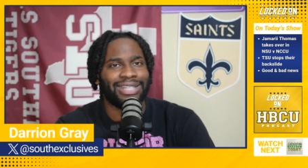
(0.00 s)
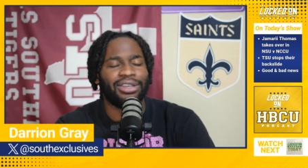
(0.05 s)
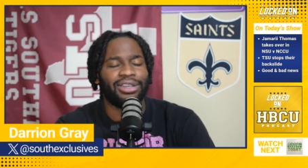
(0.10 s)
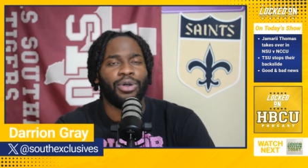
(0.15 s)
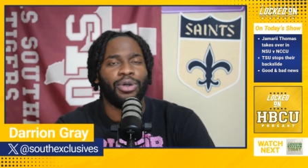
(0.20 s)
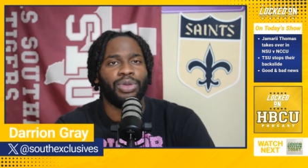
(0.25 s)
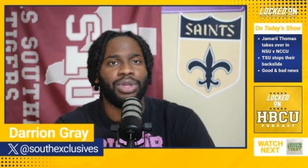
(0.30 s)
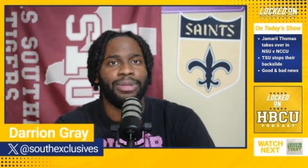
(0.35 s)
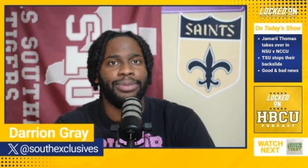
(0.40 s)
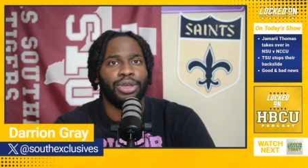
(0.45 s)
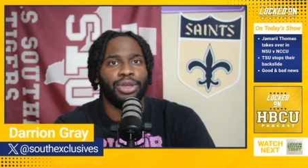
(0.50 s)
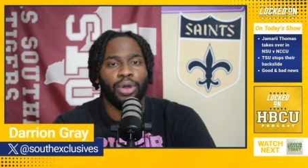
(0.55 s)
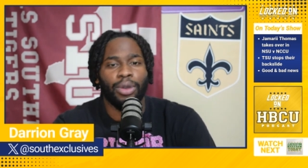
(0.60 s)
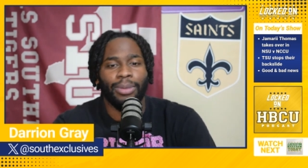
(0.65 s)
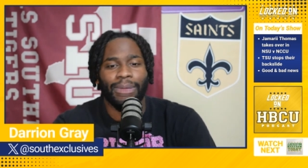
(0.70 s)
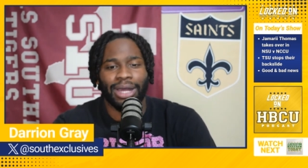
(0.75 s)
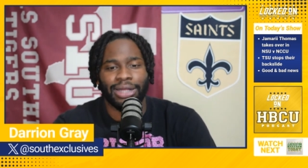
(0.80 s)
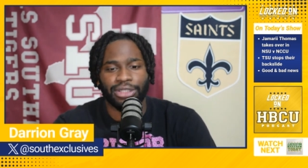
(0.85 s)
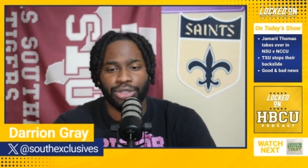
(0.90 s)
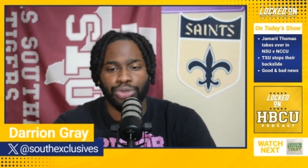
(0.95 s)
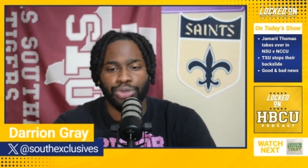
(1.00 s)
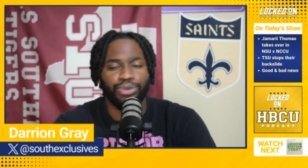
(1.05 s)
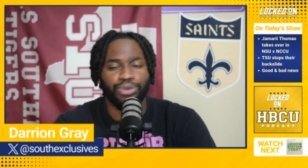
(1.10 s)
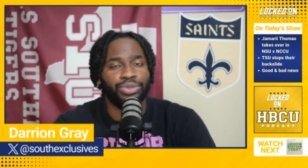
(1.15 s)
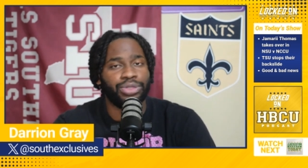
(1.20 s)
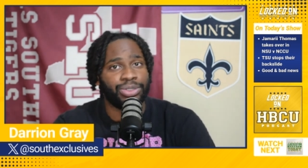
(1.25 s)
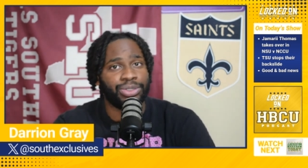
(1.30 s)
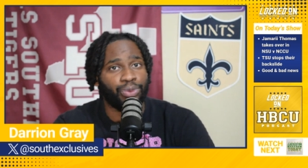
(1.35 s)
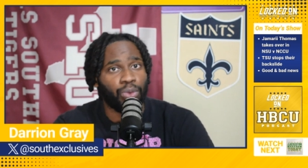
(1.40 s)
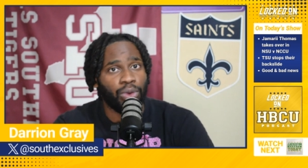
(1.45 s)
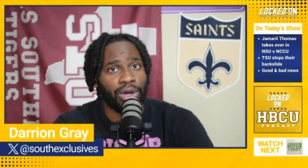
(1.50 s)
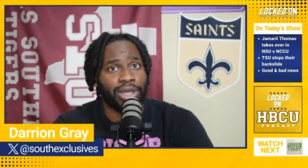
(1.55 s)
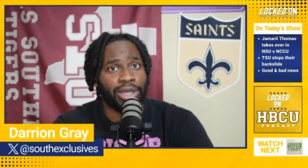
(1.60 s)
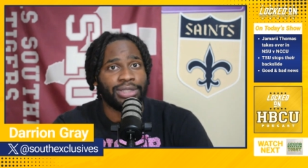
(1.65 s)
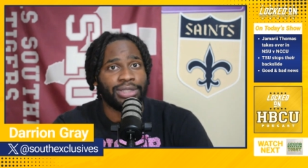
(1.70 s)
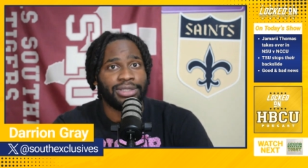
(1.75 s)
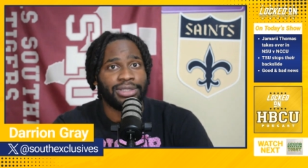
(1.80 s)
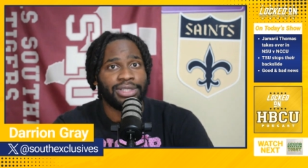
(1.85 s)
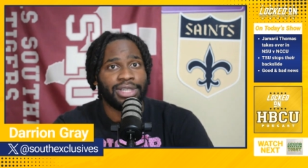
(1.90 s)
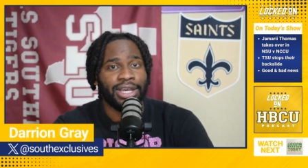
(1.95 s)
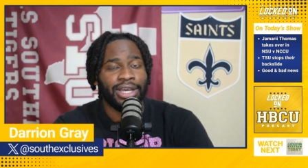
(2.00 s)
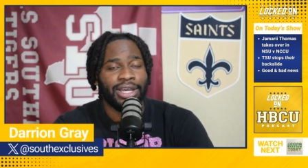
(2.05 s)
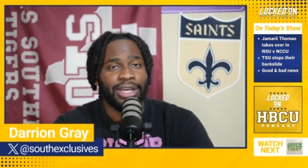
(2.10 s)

to only be going by 2s and 1s.